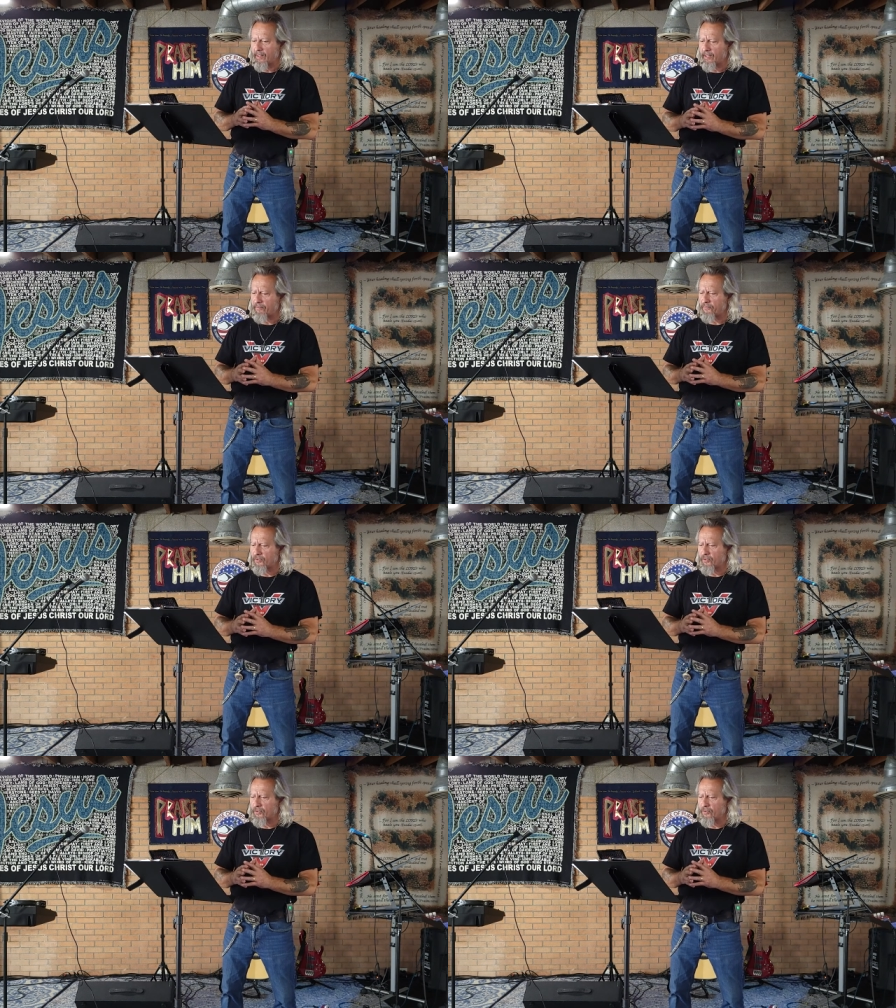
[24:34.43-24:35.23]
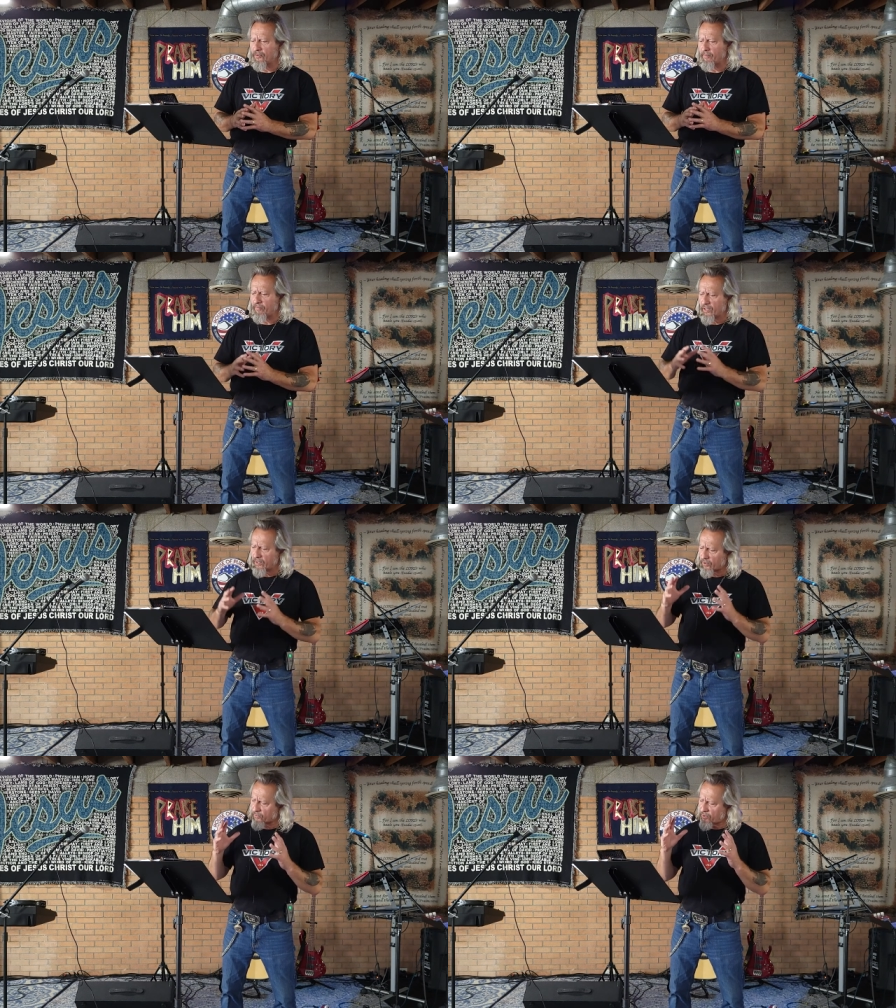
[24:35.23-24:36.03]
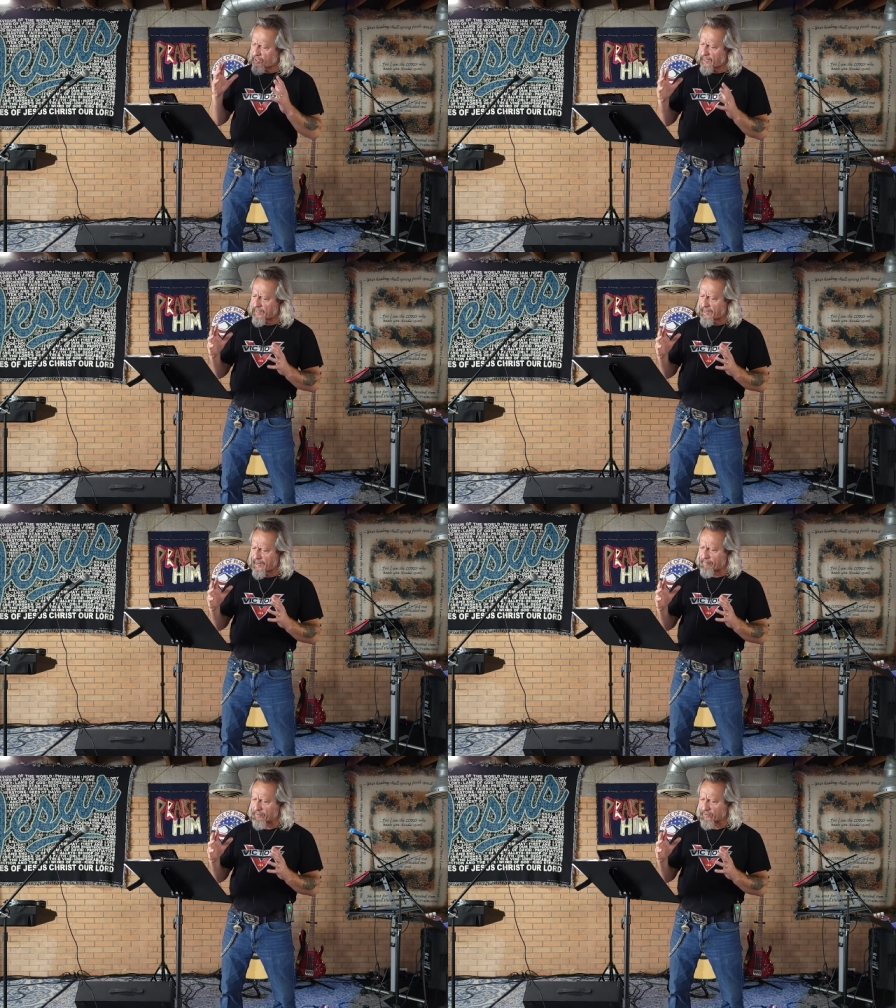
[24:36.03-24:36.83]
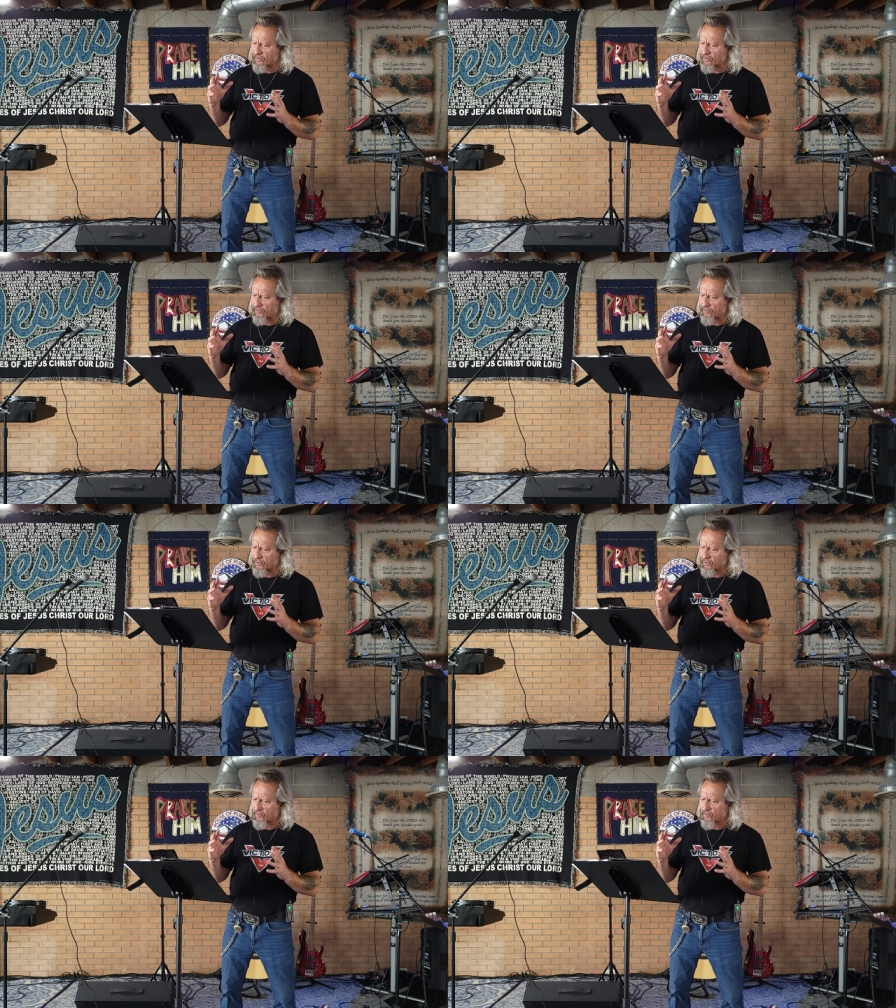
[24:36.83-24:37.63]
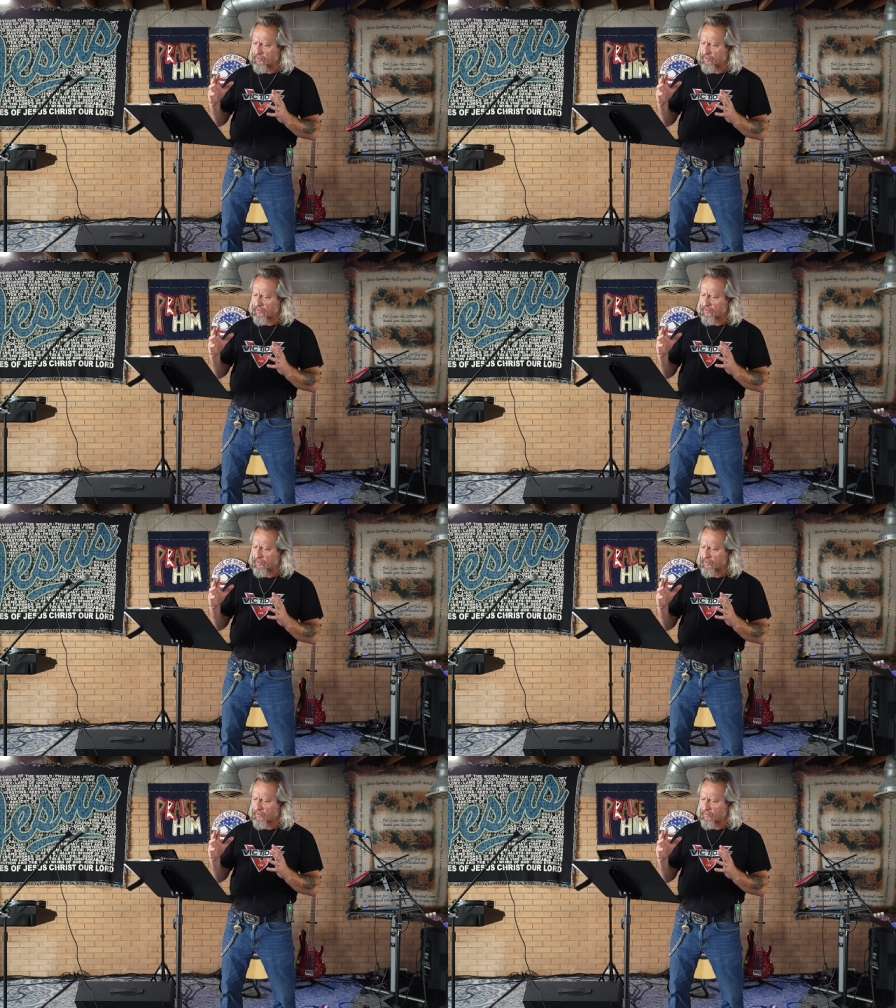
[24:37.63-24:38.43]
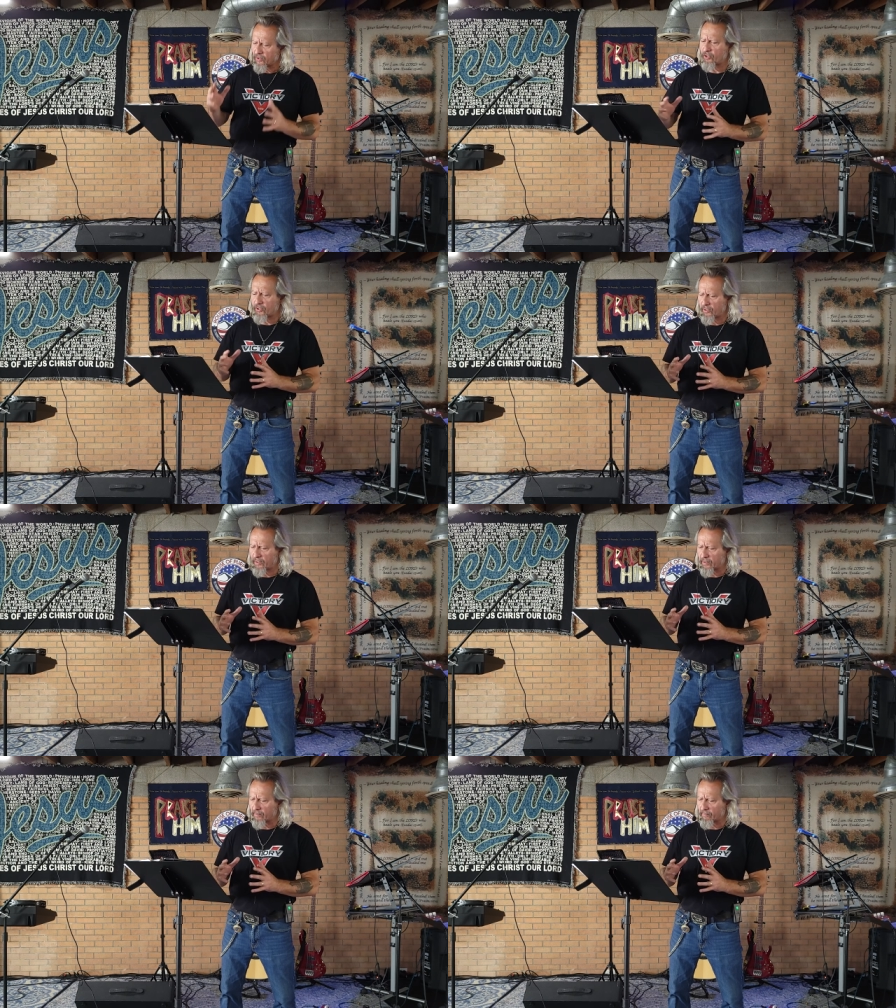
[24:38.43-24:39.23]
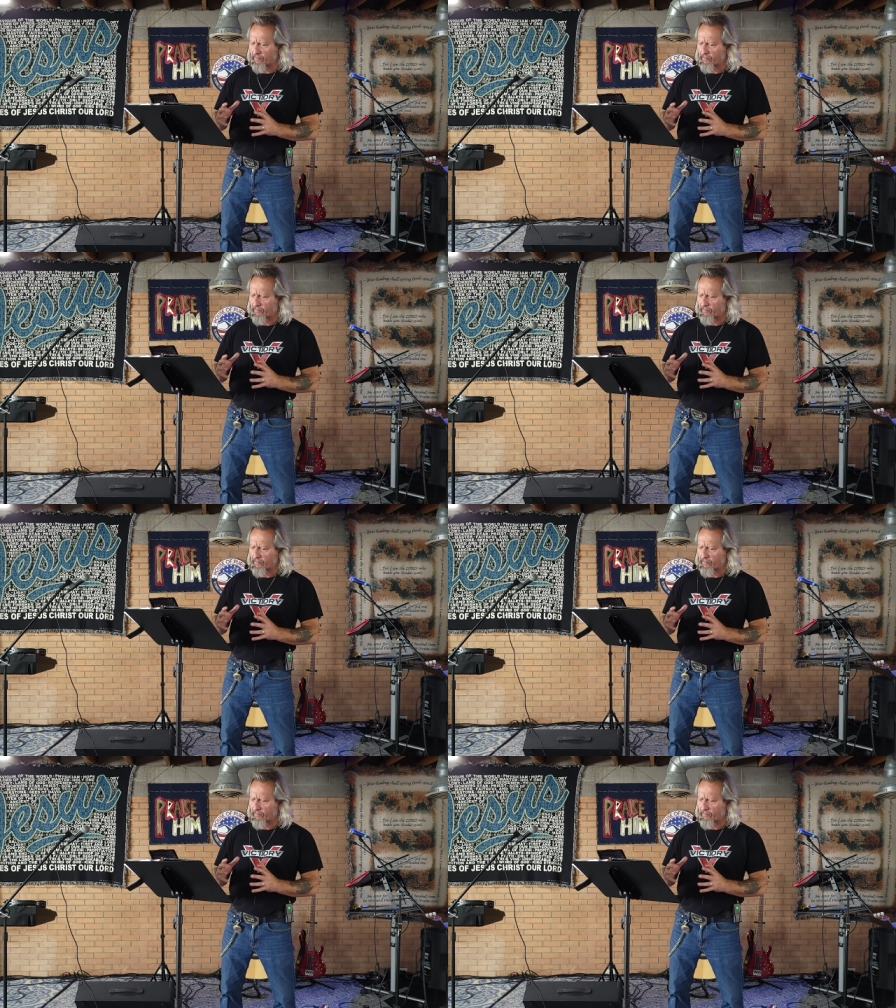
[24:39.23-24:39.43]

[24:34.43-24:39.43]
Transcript: If, you know, that happens, we shouldn't eat it.